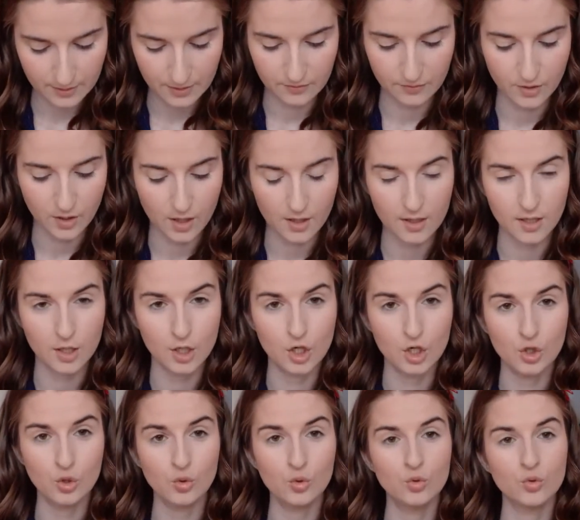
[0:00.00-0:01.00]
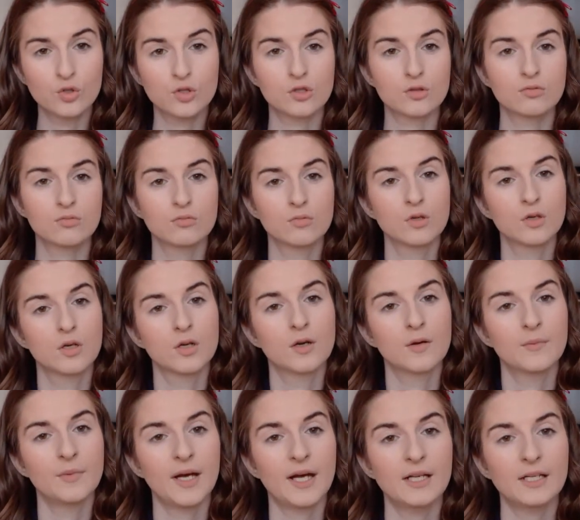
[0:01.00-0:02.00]
They've got a nude
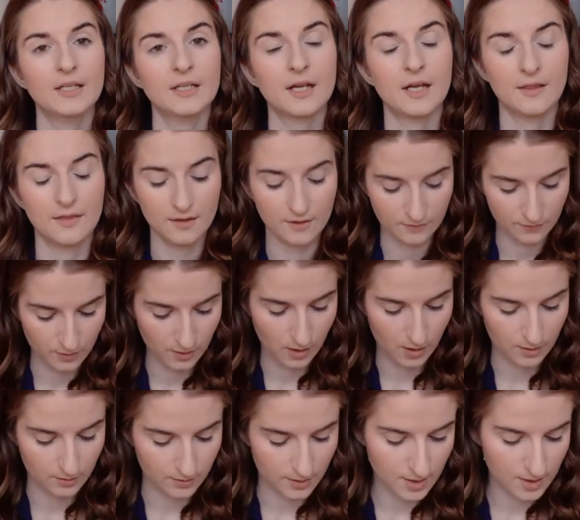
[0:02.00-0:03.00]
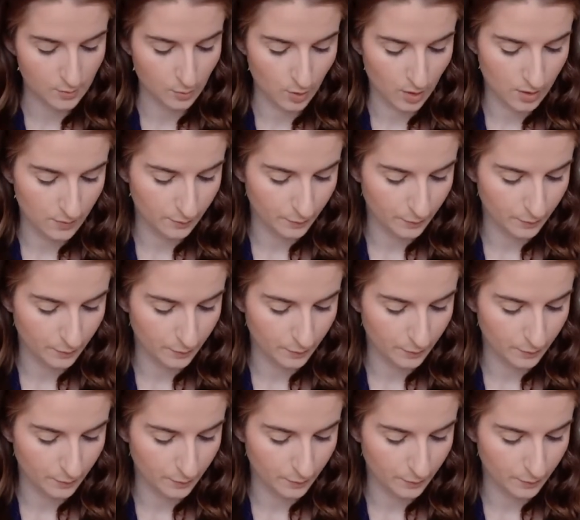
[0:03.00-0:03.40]
palette and they've got this one,